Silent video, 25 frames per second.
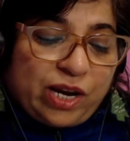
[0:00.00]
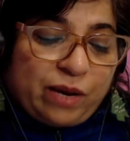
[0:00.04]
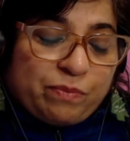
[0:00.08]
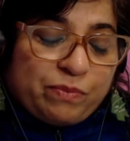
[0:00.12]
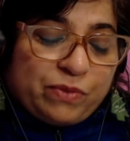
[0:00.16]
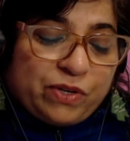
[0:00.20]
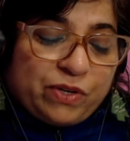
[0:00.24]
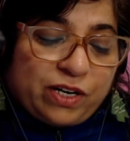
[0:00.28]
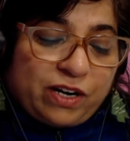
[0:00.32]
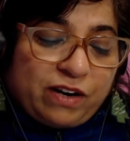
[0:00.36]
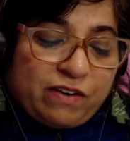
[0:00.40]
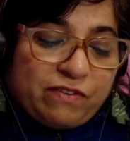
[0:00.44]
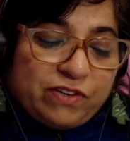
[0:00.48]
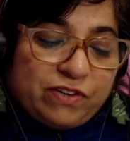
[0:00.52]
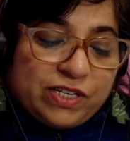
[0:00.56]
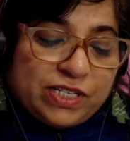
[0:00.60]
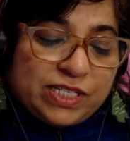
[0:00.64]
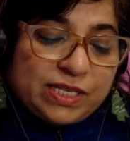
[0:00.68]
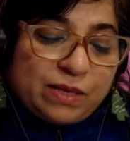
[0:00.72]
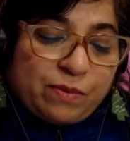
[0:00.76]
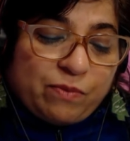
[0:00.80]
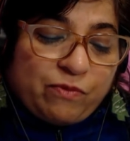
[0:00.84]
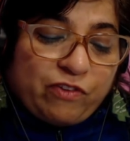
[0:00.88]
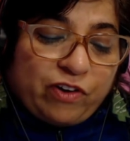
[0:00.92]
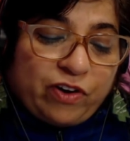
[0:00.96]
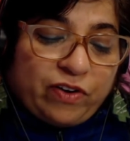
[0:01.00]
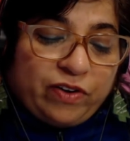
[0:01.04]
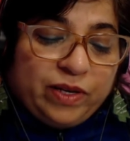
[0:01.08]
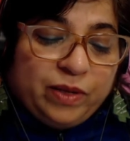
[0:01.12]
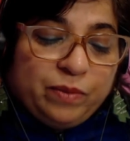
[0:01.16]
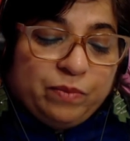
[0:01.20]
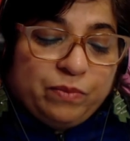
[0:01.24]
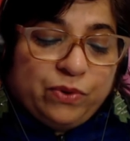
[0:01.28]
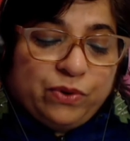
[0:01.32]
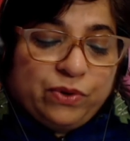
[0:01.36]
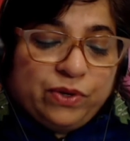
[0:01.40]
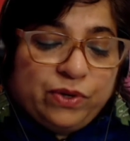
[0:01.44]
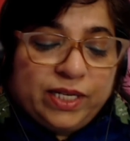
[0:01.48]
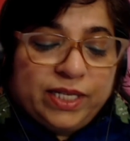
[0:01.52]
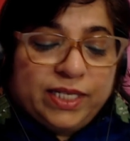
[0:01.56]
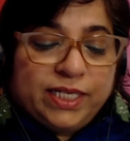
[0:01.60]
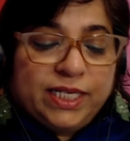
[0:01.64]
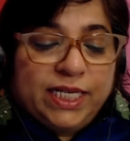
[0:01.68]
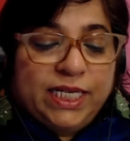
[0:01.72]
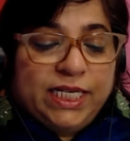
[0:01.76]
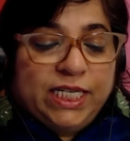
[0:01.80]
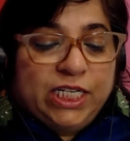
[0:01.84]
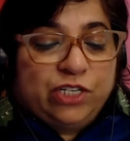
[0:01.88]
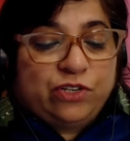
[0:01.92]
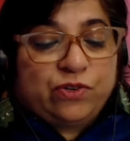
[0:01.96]
This particular chapter covers some
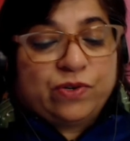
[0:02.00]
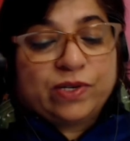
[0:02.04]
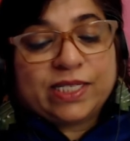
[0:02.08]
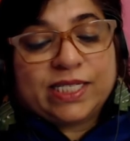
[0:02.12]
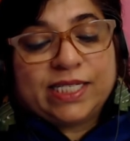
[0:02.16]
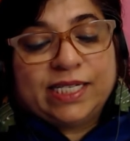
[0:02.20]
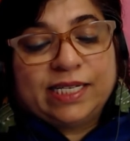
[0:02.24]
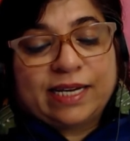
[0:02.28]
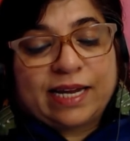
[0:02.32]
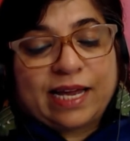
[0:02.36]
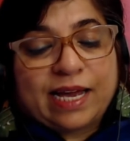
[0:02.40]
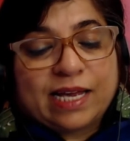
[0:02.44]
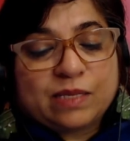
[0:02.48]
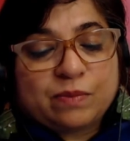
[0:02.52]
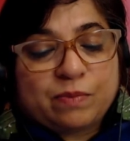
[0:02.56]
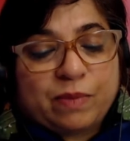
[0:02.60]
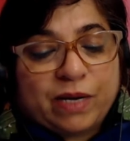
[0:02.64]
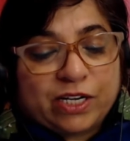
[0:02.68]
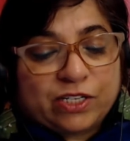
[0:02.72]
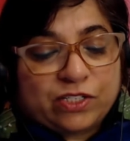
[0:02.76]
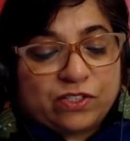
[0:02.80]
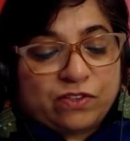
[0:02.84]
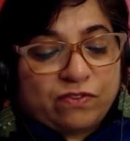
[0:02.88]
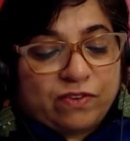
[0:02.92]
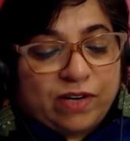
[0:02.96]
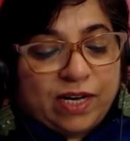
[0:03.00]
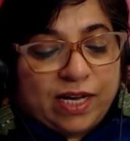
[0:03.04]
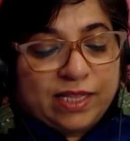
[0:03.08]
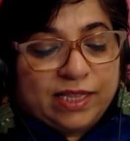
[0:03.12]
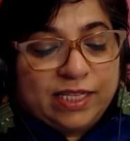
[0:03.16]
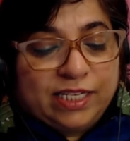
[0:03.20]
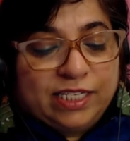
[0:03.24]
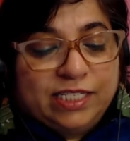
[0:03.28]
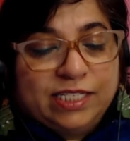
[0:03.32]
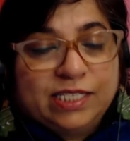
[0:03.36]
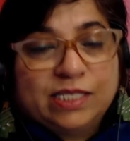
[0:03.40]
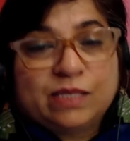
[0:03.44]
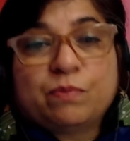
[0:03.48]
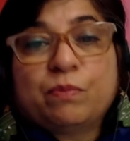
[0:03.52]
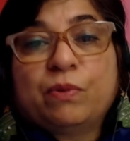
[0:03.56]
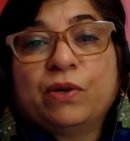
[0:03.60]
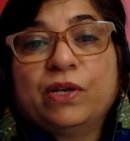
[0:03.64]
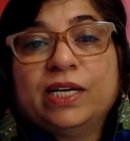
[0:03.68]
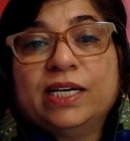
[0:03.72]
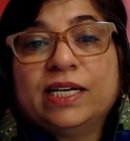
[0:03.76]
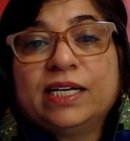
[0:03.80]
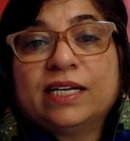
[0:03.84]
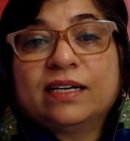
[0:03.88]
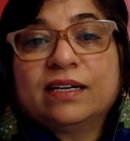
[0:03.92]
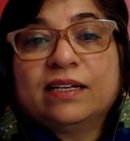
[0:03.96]
very important and interesting aspects
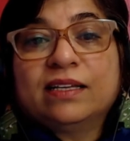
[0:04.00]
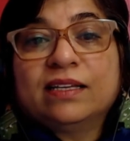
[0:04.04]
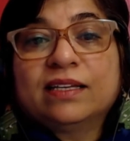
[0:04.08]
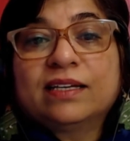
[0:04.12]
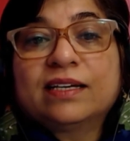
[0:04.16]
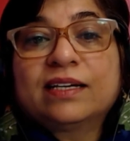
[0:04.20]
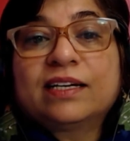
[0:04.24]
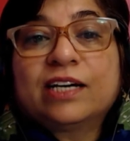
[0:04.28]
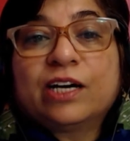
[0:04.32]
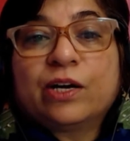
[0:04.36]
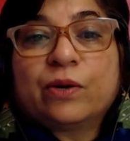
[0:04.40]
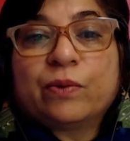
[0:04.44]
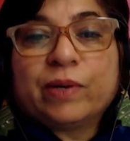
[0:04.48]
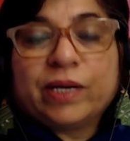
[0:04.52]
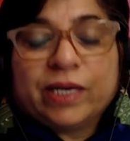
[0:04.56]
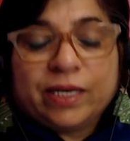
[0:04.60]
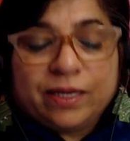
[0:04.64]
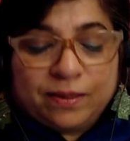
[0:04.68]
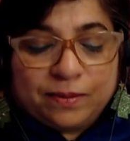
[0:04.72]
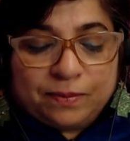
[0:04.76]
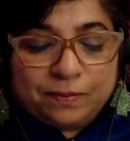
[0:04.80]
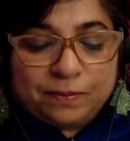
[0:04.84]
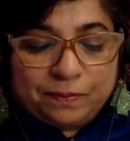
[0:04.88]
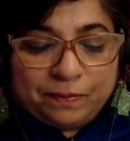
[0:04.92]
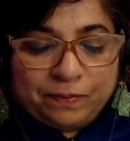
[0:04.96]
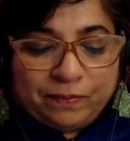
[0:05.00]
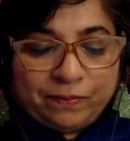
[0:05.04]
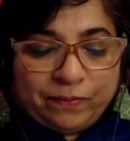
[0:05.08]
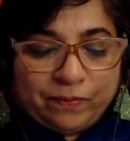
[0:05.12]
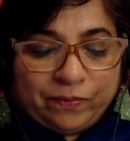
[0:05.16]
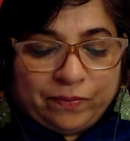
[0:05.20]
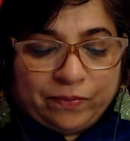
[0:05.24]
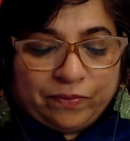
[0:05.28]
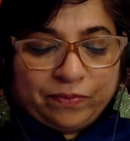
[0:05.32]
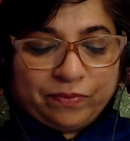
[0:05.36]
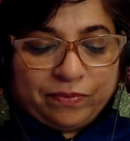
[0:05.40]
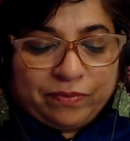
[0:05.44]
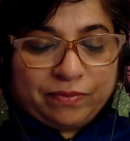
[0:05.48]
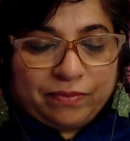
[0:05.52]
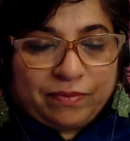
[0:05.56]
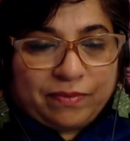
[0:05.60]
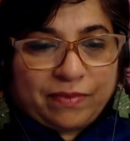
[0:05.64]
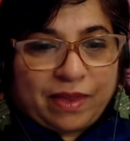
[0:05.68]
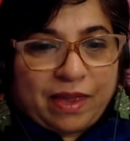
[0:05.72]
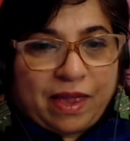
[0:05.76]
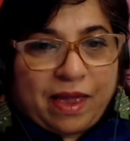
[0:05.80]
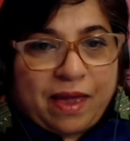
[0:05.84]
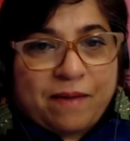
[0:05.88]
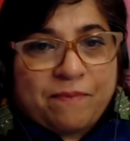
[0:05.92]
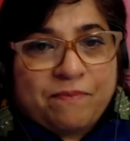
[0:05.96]
of Gandhiji's political career.
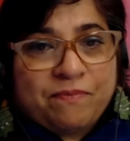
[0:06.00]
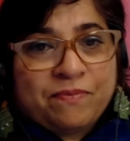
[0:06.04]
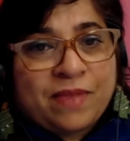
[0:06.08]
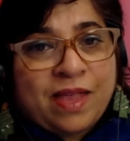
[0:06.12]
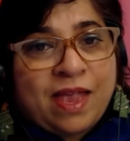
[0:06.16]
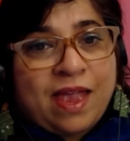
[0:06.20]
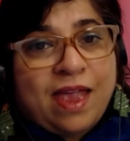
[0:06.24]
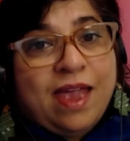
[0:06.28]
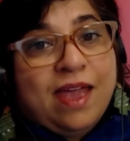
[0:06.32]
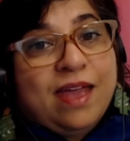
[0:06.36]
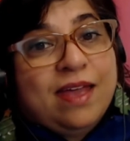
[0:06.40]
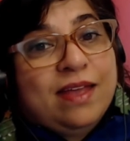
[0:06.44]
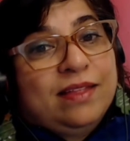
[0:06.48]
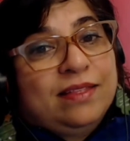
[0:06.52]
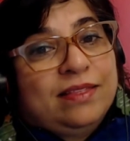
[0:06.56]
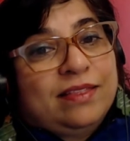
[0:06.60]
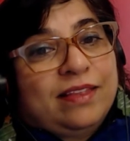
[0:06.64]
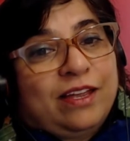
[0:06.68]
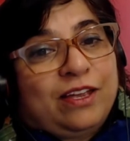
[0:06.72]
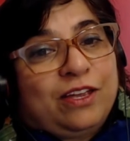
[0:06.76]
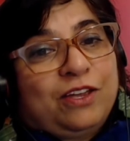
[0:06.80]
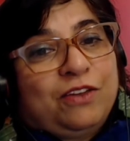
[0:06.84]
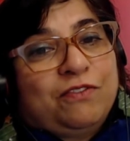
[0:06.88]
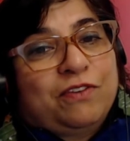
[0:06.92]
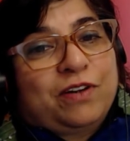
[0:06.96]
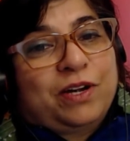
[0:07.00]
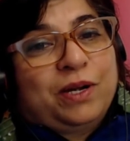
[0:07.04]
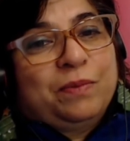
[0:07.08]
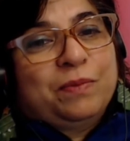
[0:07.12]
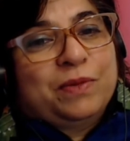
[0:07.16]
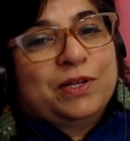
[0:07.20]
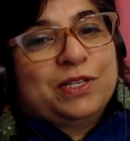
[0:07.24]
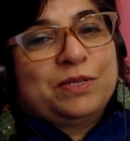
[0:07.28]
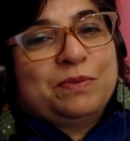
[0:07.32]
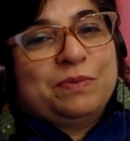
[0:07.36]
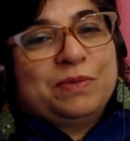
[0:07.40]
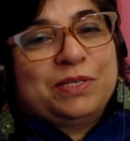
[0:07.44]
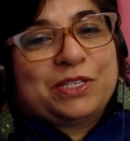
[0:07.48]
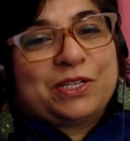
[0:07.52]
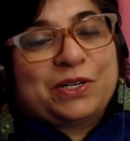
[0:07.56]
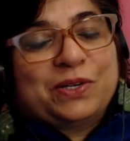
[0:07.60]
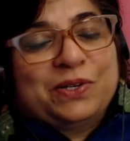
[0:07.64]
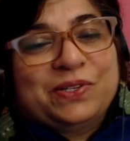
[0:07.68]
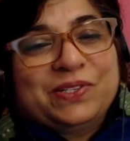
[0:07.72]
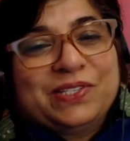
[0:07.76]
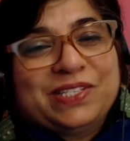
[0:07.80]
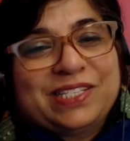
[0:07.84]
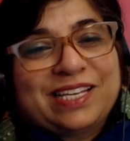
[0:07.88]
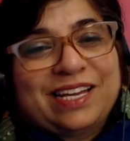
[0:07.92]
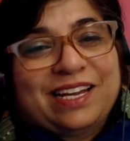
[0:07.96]
Okay, thank
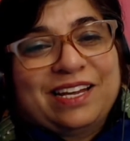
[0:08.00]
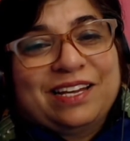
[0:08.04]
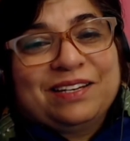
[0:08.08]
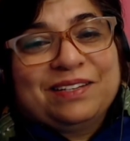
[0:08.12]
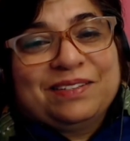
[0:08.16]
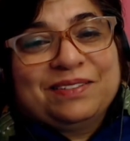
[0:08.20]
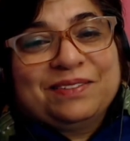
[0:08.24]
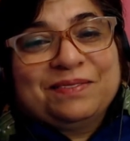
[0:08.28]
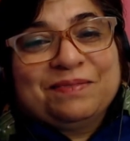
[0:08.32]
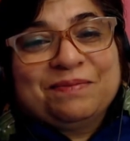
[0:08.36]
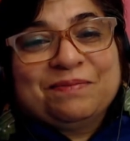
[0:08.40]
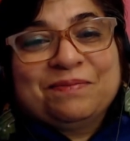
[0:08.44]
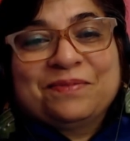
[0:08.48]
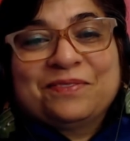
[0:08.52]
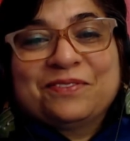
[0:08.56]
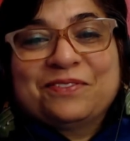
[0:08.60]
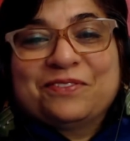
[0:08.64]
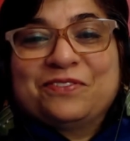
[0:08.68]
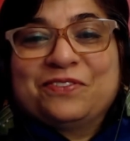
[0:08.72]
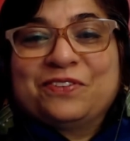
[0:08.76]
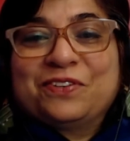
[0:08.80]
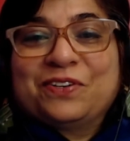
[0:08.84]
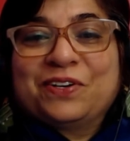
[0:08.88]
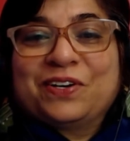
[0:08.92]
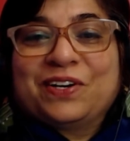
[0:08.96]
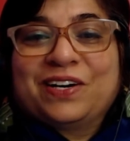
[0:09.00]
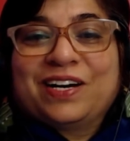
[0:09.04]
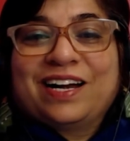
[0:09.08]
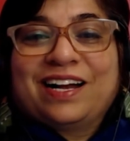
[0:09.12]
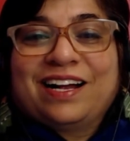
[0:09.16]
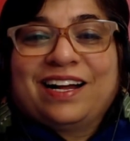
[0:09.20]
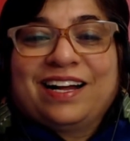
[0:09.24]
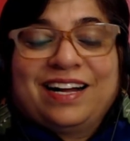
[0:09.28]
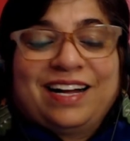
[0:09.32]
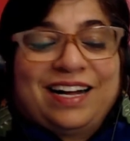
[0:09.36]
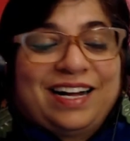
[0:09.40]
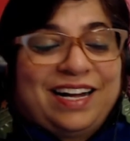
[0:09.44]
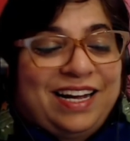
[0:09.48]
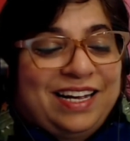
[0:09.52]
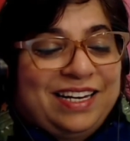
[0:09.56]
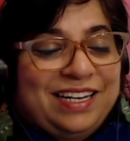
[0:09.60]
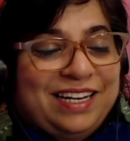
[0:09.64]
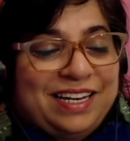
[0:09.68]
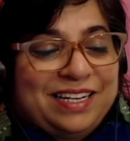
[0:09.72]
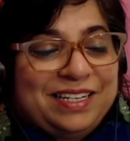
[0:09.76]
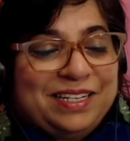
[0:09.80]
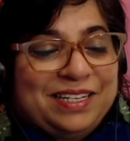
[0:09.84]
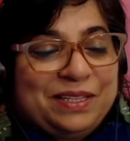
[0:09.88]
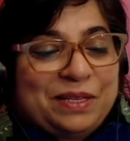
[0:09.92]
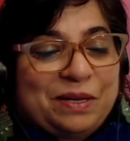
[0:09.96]
you very much, Mr. Hussain,
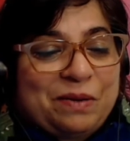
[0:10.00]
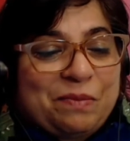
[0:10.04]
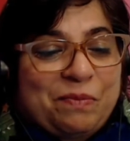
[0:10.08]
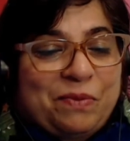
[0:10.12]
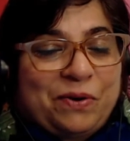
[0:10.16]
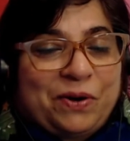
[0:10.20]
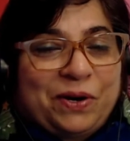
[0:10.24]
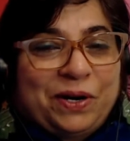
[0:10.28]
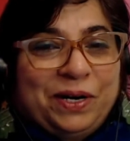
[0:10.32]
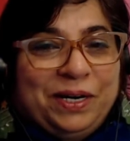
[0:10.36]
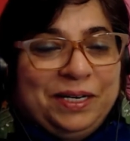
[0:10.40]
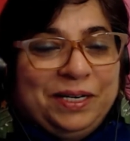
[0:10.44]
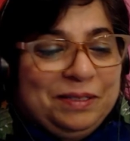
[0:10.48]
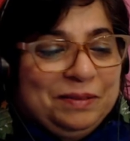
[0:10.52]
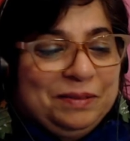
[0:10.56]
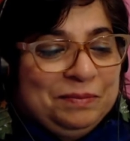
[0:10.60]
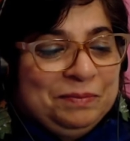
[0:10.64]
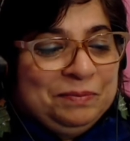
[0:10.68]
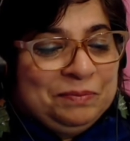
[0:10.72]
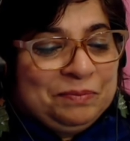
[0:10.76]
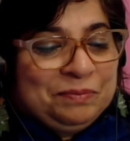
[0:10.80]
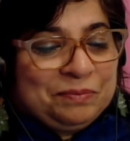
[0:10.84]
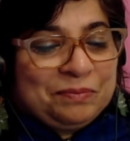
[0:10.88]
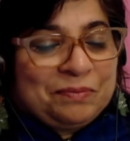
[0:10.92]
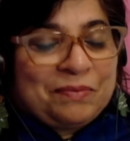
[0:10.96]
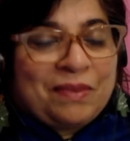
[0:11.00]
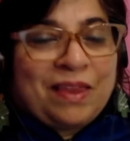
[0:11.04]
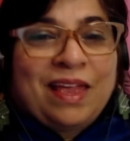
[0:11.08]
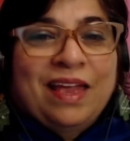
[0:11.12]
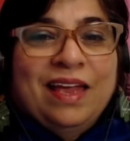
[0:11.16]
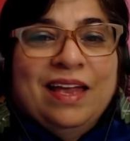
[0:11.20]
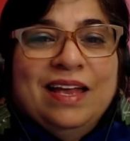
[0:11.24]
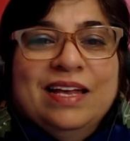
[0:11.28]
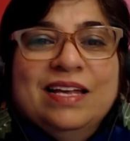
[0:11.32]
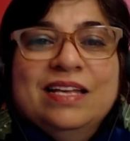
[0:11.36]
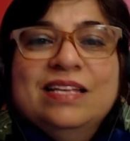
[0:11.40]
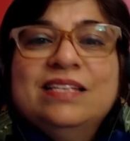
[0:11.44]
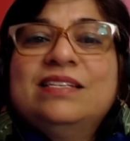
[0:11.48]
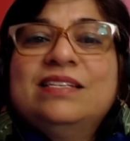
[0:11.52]
for highlighting that part.